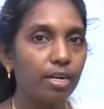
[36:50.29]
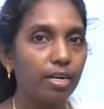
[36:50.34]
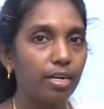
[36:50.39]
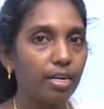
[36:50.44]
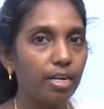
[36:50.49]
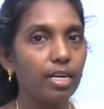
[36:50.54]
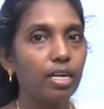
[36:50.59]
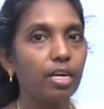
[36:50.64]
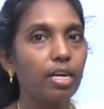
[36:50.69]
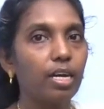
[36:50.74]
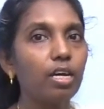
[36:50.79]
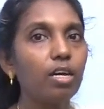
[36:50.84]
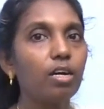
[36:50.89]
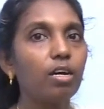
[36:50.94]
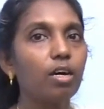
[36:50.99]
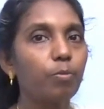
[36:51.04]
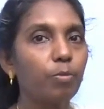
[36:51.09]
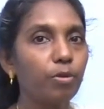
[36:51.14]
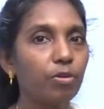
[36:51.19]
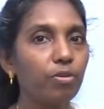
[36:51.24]
DNA
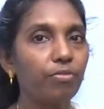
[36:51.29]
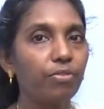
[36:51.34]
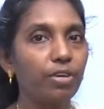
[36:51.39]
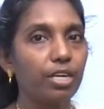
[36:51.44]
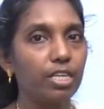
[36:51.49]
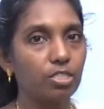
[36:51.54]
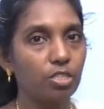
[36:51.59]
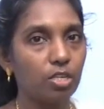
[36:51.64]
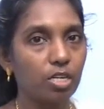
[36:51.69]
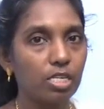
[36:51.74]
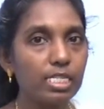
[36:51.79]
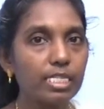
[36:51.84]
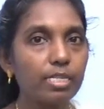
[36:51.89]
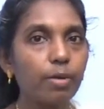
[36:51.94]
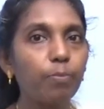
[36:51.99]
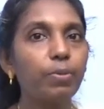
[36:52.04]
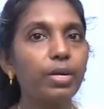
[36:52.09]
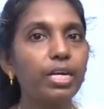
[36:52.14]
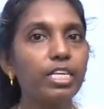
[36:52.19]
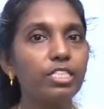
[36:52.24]
or purification or
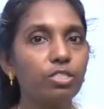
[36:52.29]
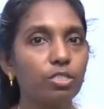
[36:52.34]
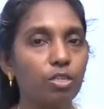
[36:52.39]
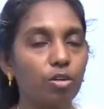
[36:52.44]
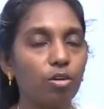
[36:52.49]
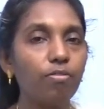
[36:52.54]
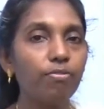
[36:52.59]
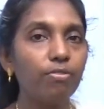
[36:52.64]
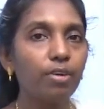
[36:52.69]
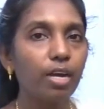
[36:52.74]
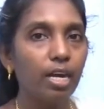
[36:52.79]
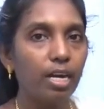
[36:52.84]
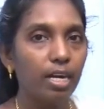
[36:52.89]
separation of